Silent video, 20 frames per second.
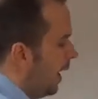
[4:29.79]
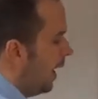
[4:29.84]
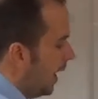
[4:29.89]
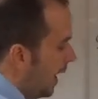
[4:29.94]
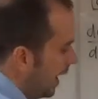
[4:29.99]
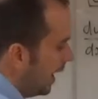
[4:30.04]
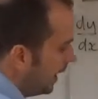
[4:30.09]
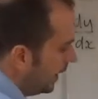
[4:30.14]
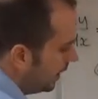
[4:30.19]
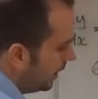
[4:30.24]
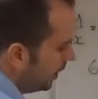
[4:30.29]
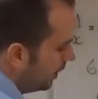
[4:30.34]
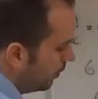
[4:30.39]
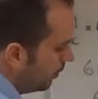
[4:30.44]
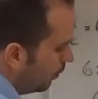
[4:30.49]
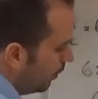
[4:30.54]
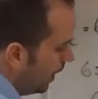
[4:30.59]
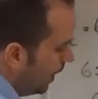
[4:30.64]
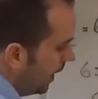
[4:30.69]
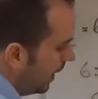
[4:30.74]
And it
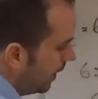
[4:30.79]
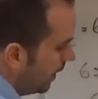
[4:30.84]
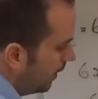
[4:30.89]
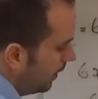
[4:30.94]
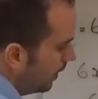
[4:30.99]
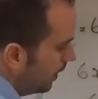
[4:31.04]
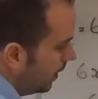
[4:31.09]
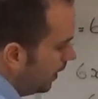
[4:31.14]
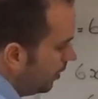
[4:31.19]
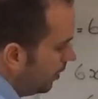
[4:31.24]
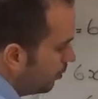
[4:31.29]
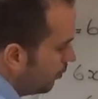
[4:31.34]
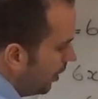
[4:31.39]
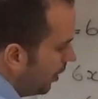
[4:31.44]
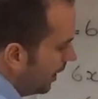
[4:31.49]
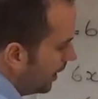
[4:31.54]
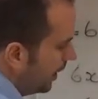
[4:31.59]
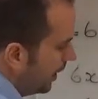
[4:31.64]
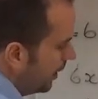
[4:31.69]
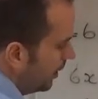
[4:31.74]
is when this
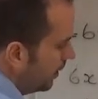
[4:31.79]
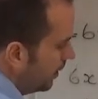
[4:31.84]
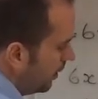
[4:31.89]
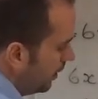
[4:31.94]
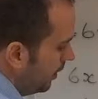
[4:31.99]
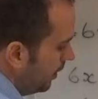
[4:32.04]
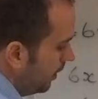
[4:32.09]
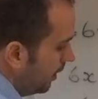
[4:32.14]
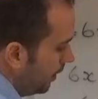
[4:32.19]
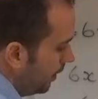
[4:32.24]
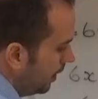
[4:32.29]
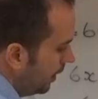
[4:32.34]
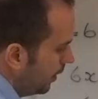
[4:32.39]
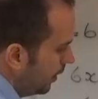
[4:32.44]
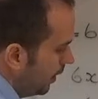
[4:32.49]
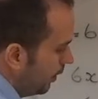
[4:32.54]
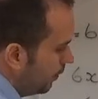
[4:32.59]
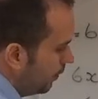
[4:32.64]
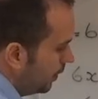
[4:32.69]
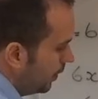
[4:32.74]
bracket
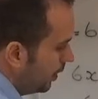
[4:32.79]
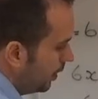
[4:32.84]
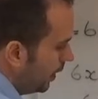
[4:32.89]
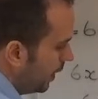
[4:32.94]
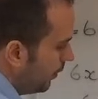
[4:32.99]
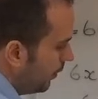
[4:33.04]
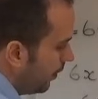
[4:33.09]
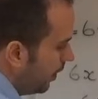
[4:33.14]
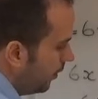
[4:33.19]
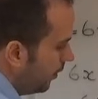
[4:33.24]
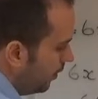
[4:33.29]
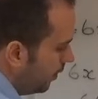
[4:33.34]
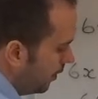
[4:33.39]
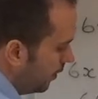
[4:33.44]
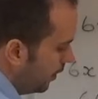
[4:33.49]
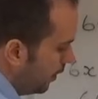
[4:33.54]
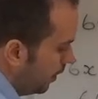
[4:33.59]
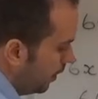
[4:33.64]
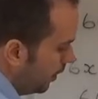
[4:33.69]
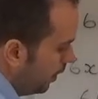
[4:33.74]
is equal to 0,
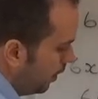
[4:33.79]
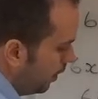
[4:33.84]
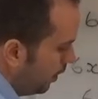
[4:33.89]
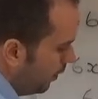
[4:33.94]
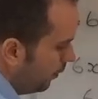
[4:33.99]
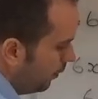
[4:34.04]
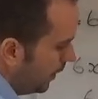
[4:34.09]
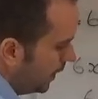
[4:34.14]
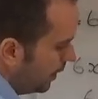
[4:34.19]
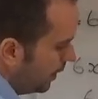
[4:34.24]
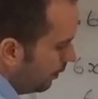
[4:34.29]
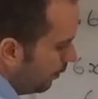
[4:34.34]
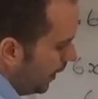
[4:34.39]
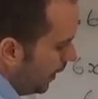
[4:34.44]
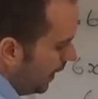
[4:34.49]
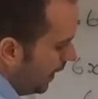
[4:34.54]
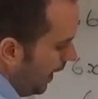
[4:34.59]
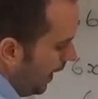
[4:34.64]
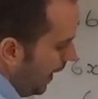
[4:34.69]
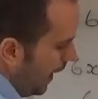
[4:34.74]
which is
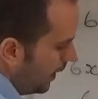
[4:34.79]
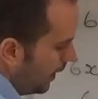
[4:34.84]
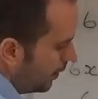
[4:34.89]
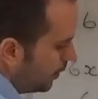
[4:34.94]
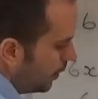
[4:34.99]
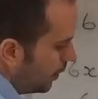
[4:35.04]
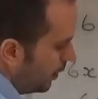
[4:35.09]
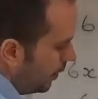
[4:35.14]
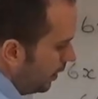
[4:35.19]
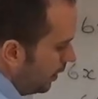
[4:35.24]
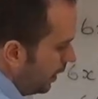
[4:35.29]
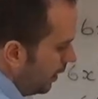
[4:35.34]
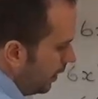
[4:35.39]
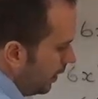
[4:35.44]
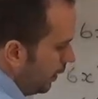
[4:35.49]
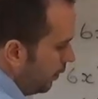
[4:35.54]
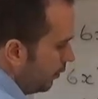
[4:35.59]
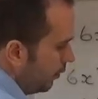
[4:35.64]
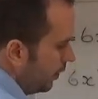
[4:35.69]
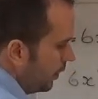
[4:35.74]
when x is
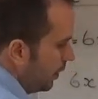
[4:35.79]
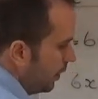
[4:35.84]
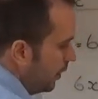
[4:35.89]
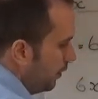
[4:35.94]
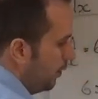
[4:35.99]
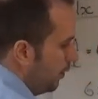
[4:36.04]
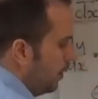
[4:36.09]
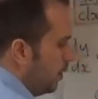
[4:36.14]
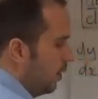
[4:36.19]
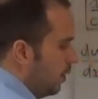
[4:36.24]
equal to